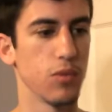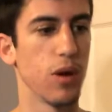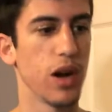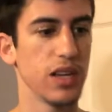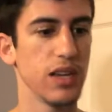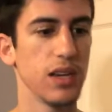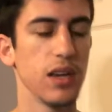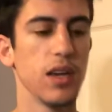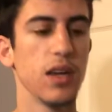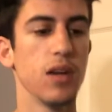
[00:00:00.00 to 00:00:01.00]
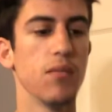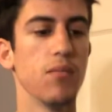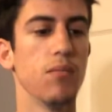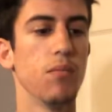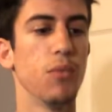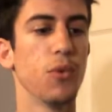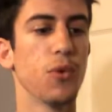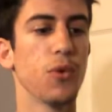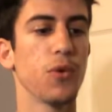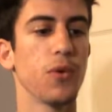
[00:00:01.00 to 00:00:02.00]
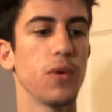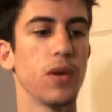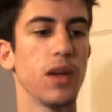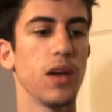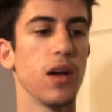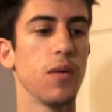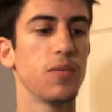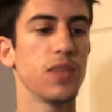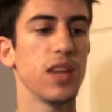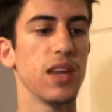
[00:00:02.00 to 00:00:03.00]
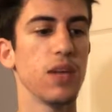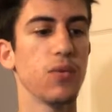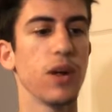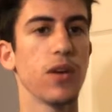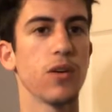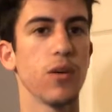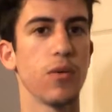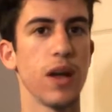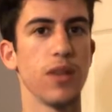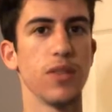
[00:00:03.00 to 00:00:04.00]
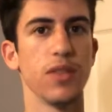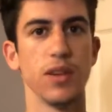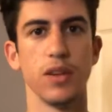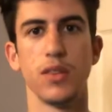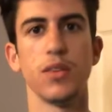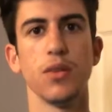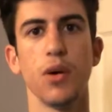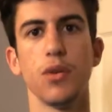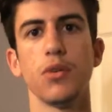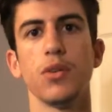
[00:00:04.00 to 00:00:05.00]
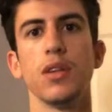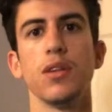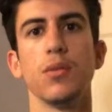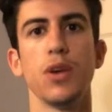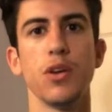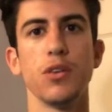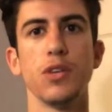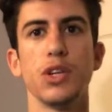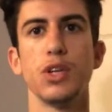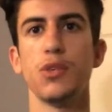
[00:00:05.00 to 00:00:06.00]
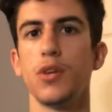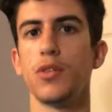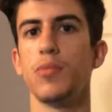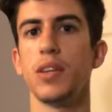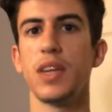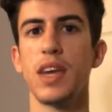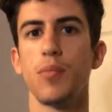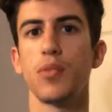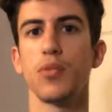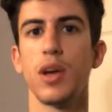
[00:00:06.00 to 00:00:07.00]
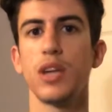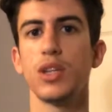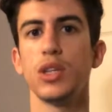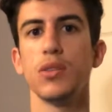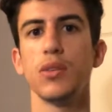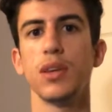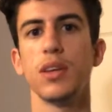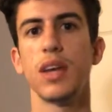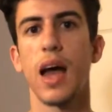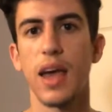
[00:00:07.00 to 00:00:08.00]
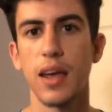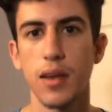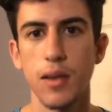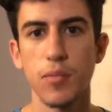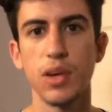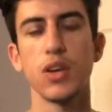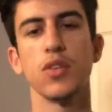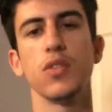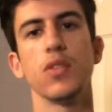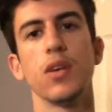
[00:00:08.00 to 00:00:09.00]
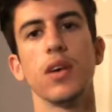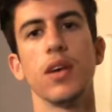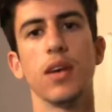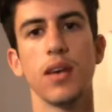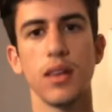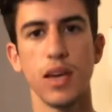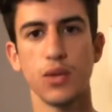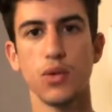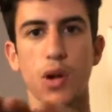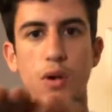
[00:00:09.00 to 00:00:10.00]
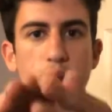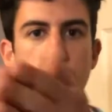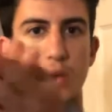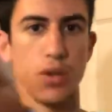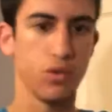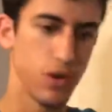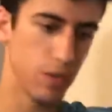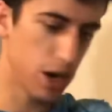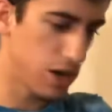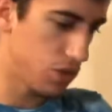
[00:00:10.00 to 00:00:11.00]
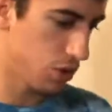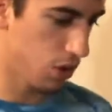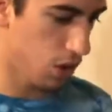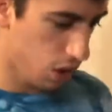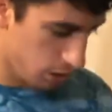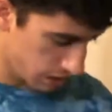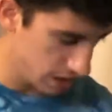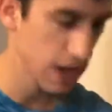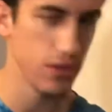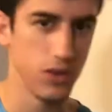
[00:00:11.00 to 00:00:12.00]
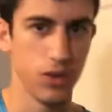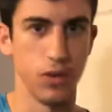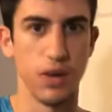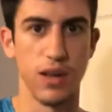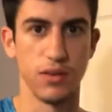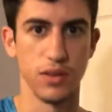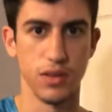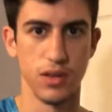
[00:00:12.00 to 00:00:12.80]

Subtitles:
your body more, up anywhere around the 100 to 200 milliamps range, you could die, because electrical current is going through your body, through your heart, and down to the ground,